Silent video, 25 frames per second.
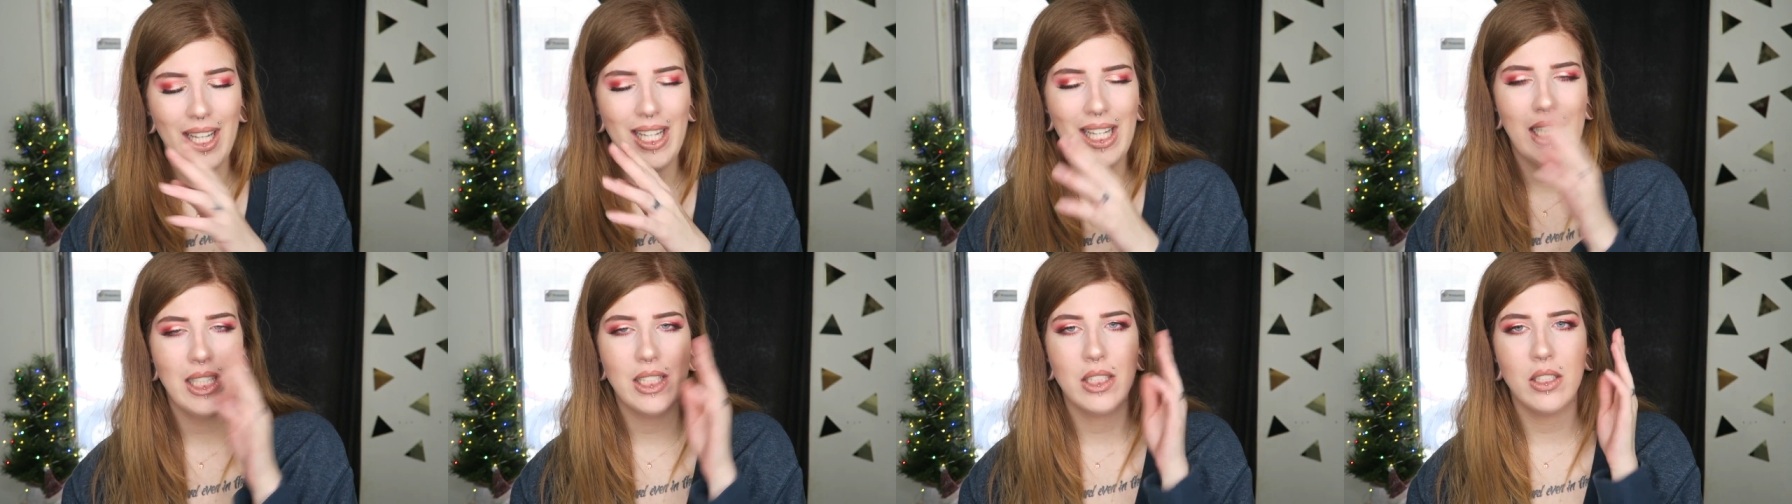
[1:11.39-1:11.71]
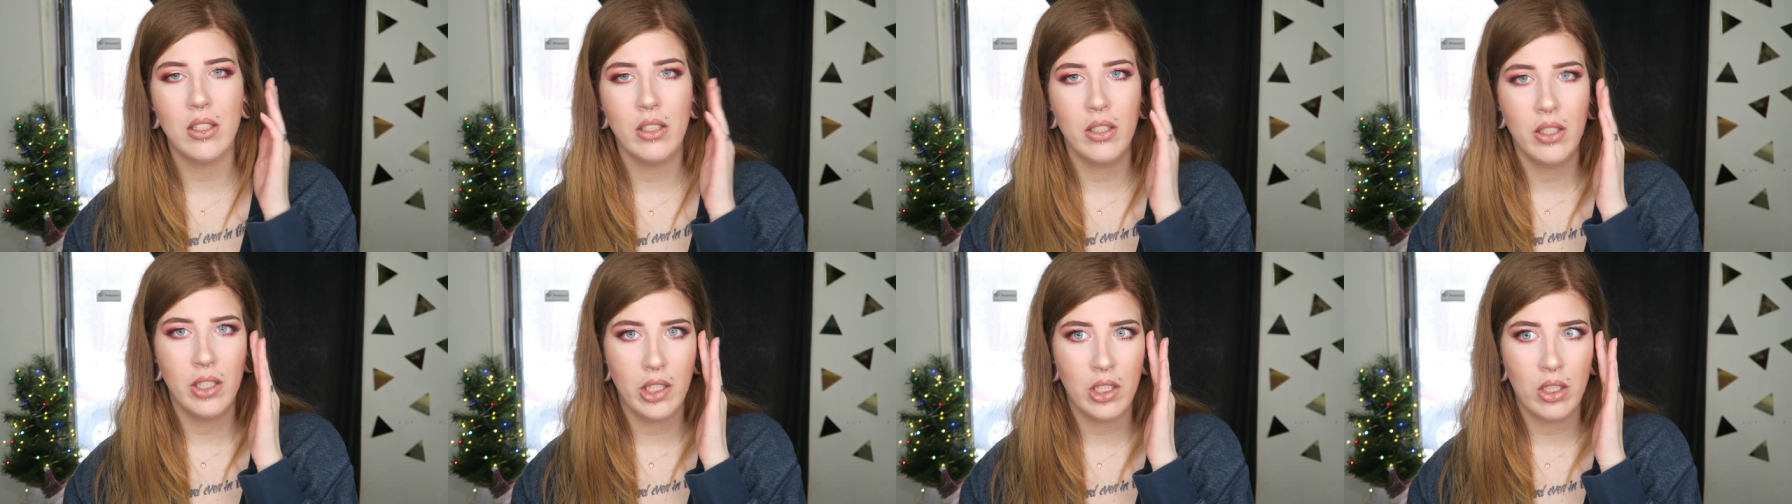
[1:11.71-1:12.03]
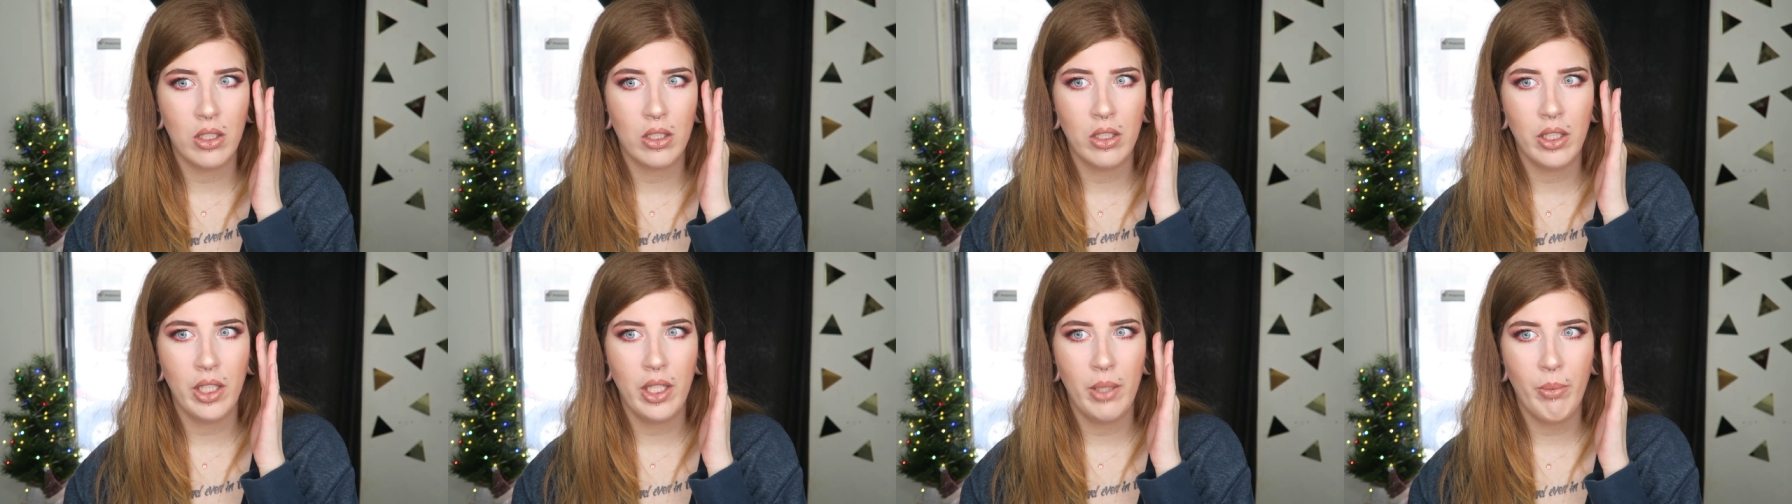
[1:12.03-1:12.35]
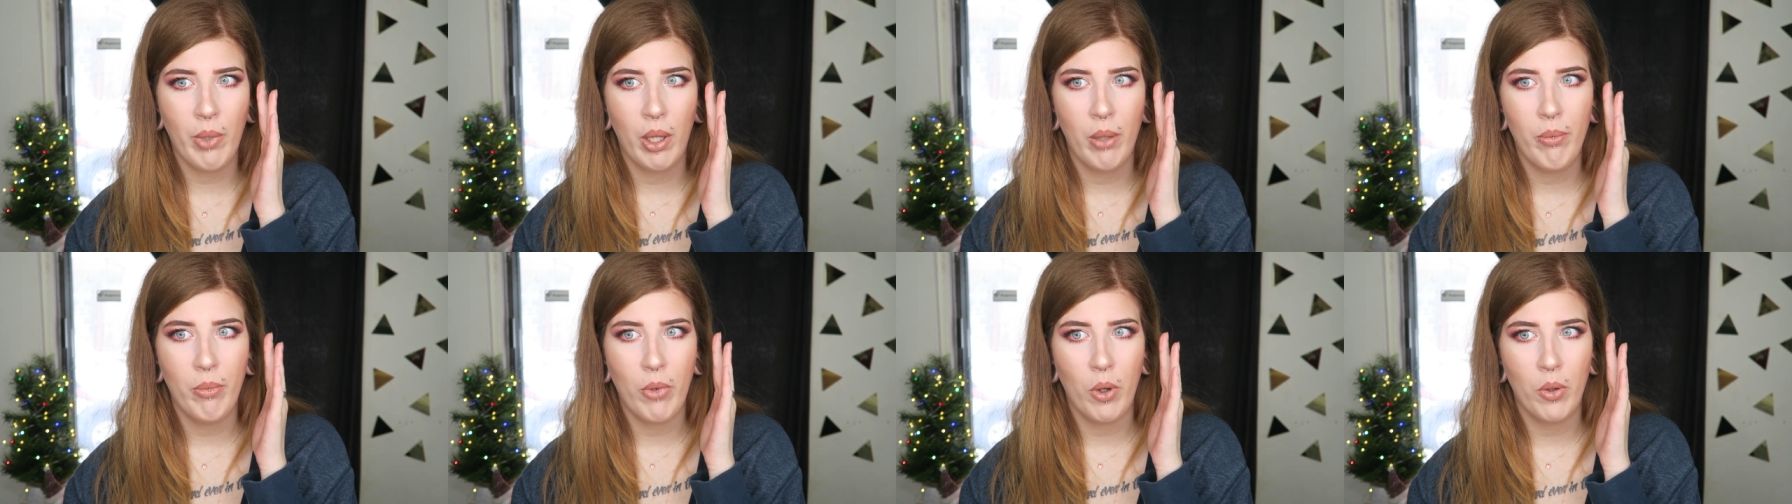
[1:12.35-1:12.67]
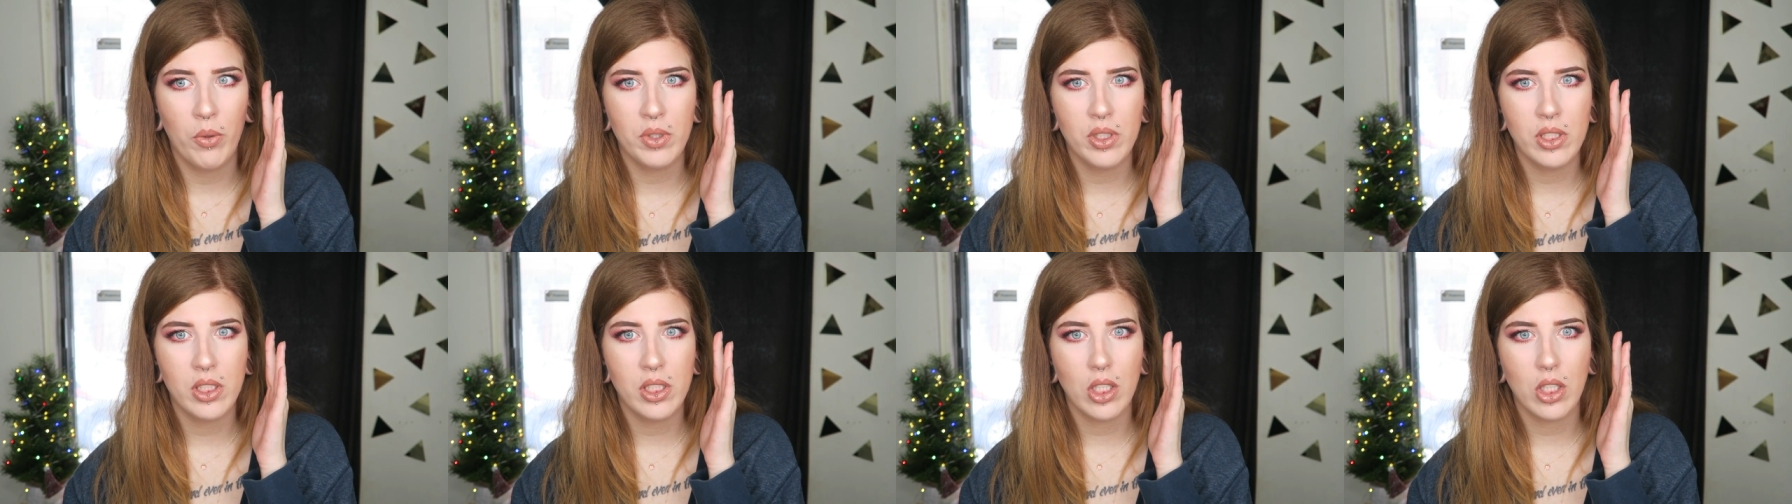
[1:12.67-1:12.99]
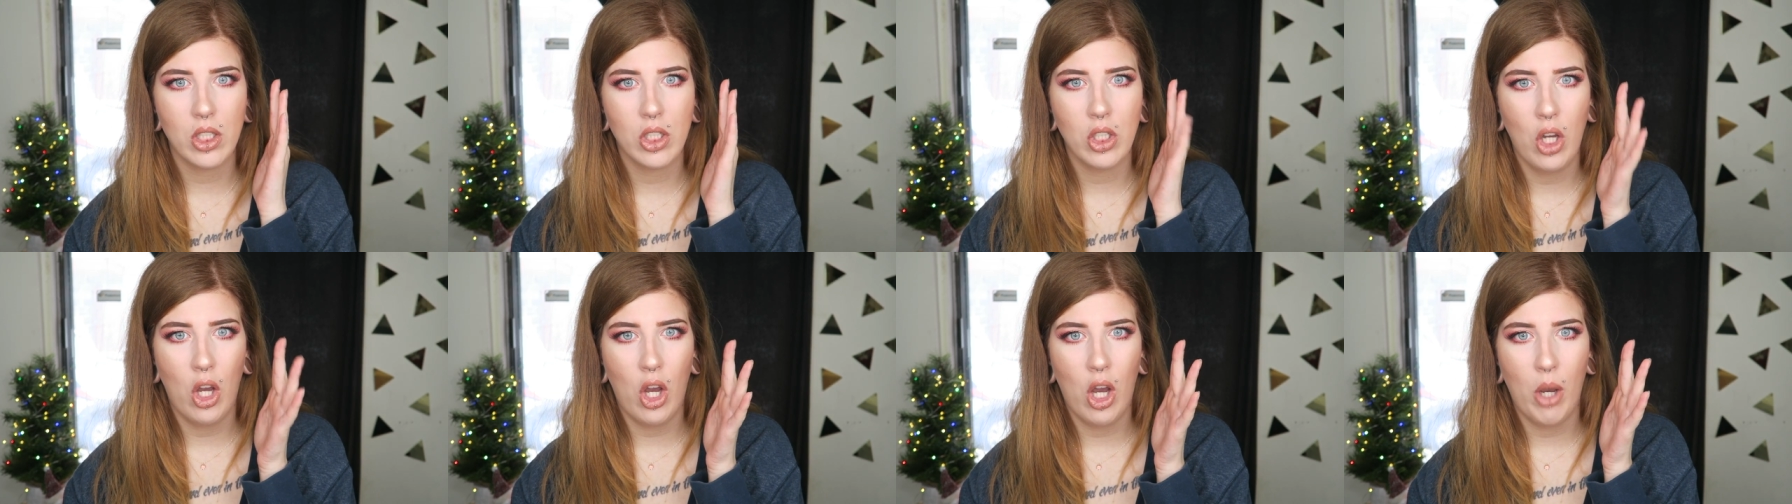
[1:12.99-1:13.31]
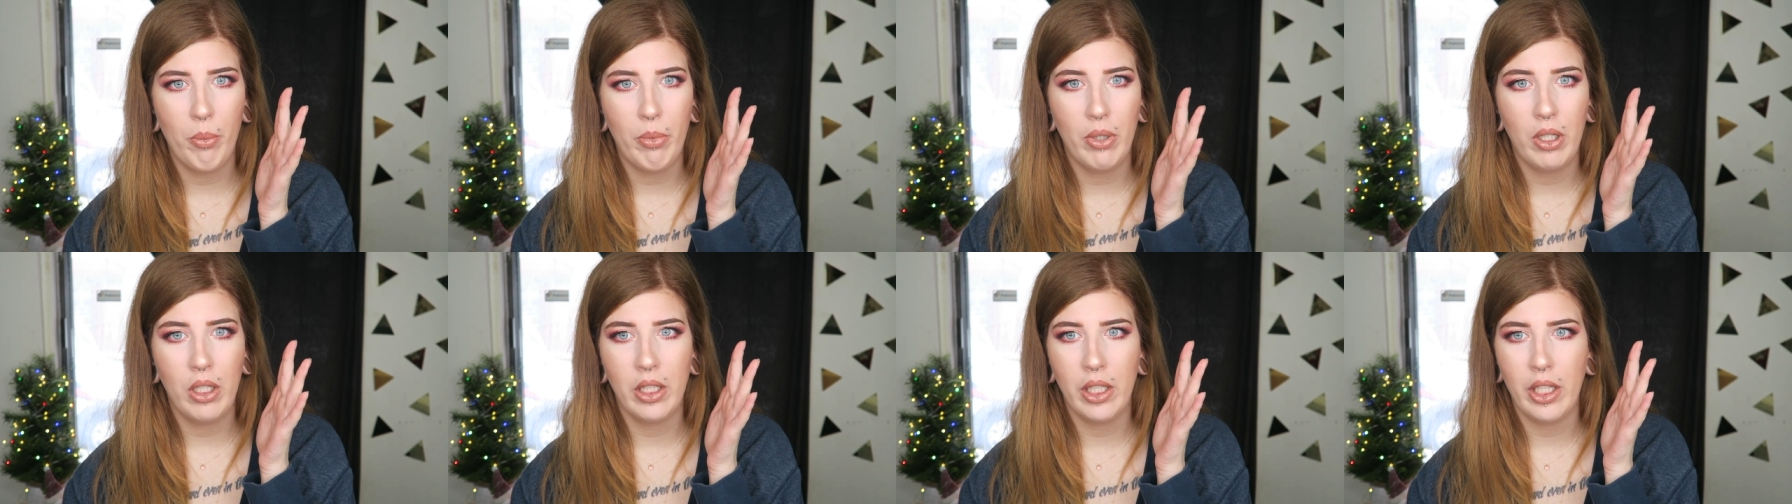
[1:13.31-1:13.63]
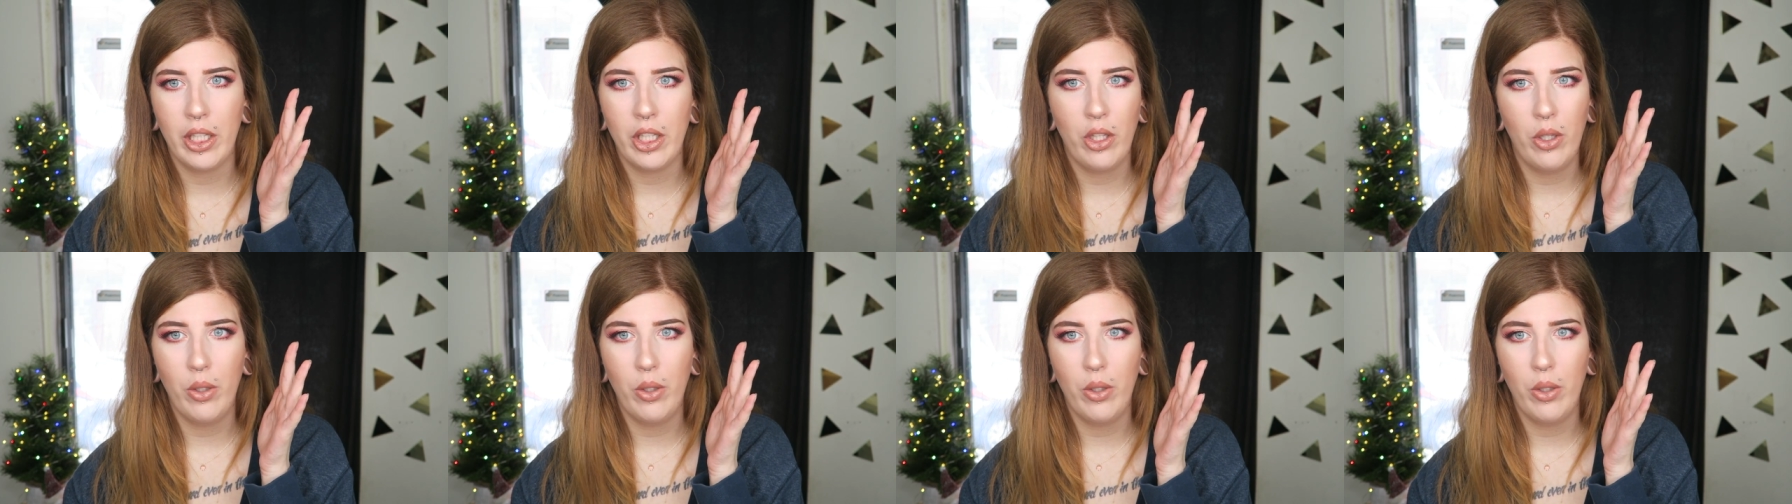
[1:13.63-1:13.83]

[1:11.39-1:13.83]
it's literally my most commonly